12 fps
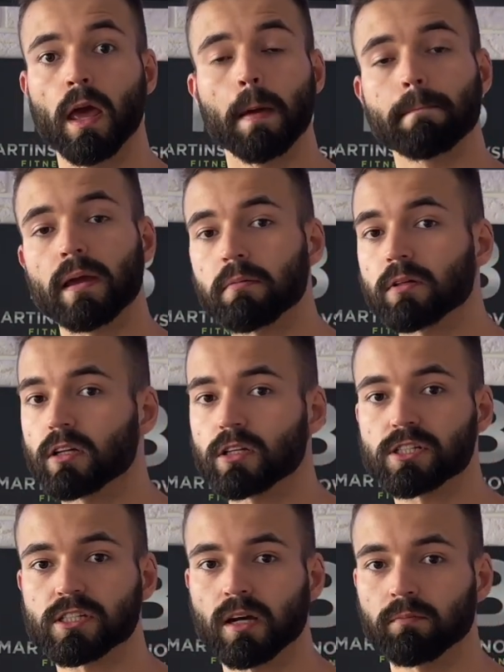Maybe there
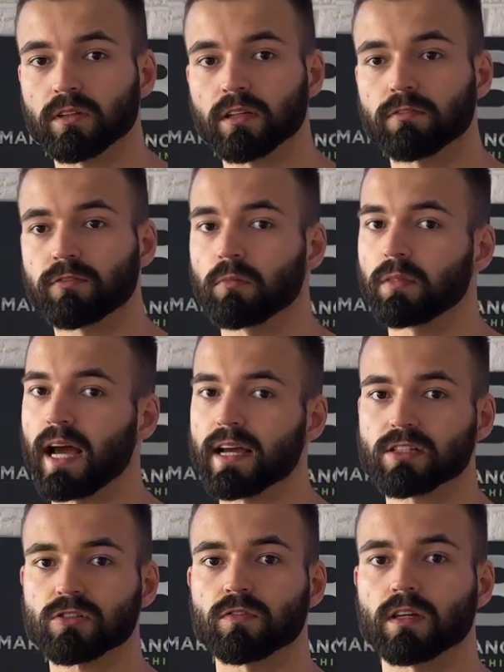is something from
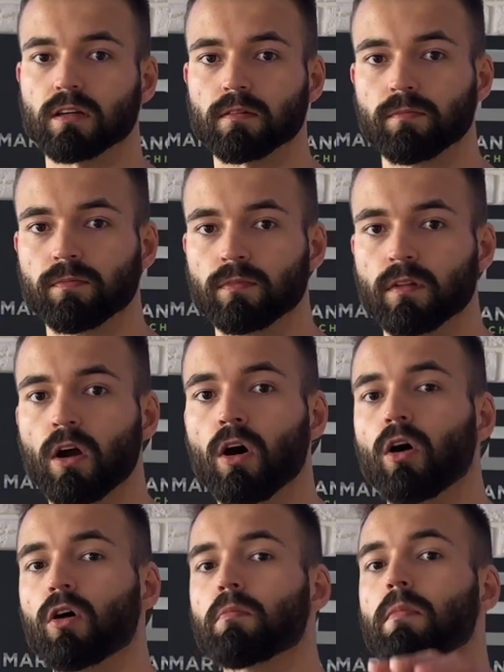last week.
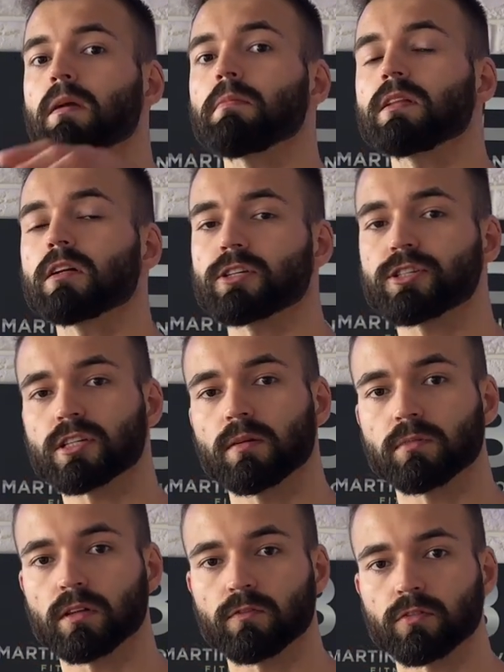Or maybe there is
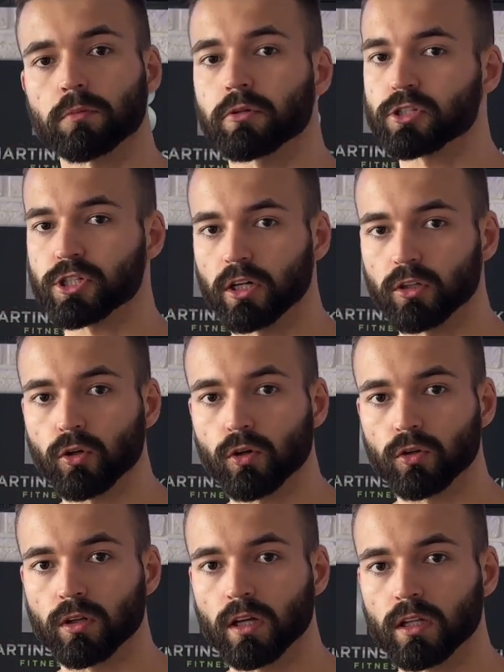something from your
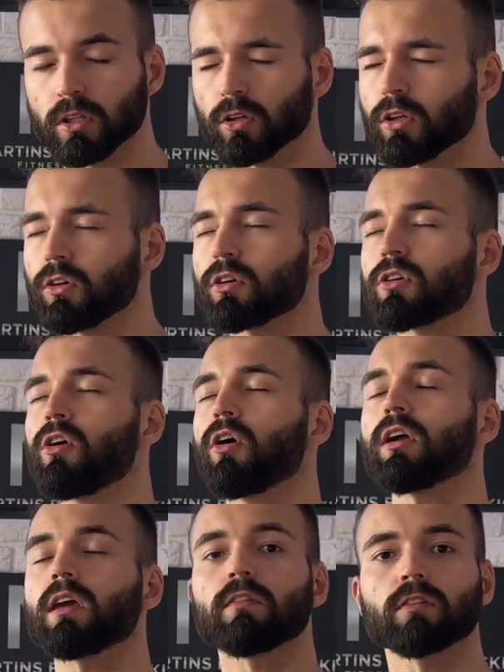childhood that you are
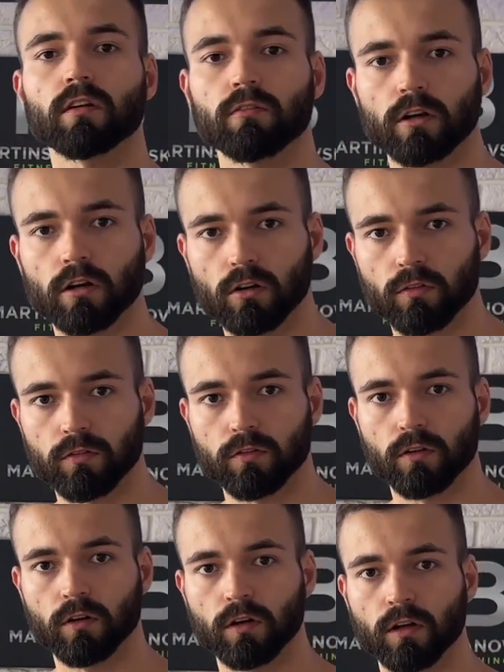not even aware of.
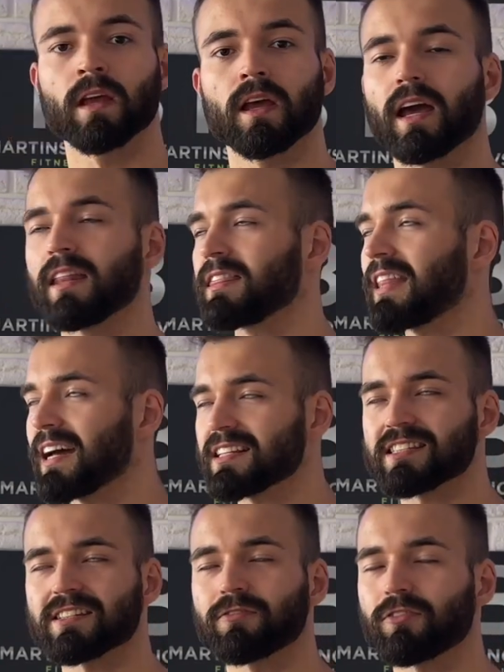And that's
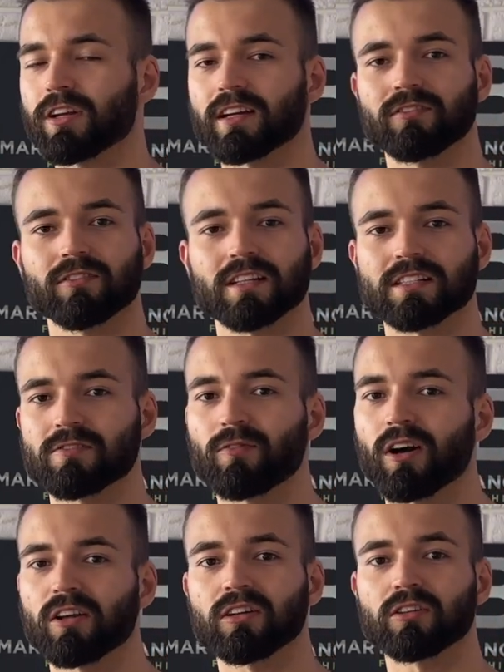the freaking reason
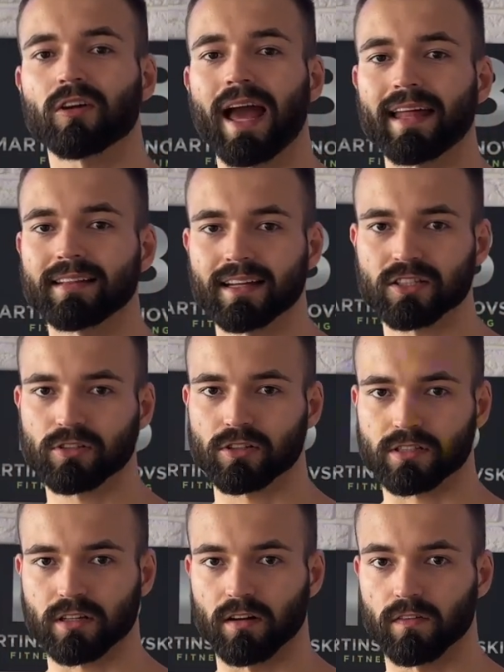why you need to analyze
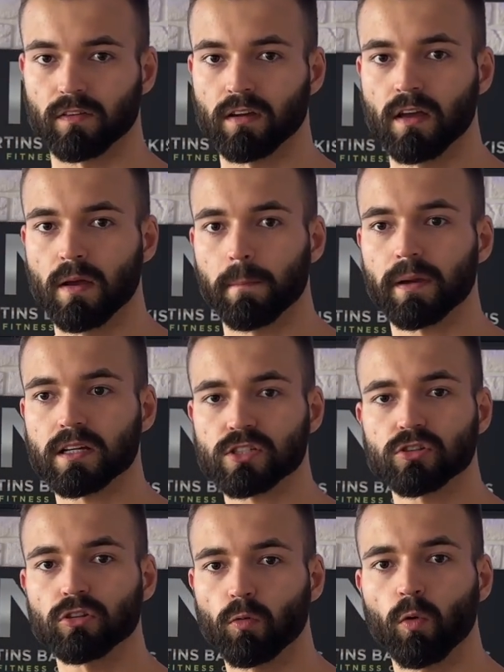yourself. Because
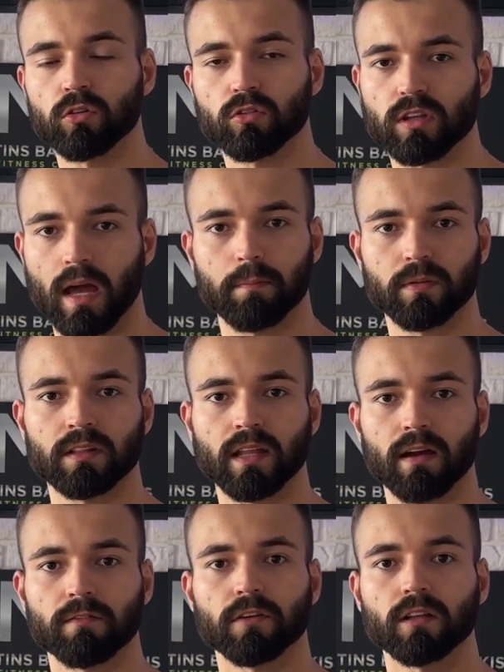you don't want to tap in
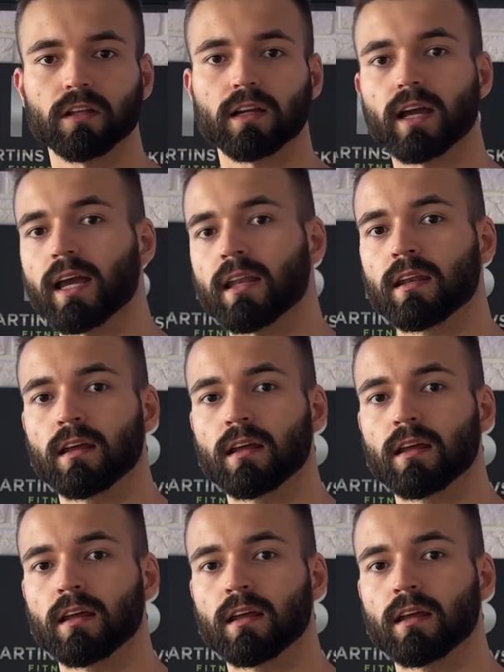that feeling again.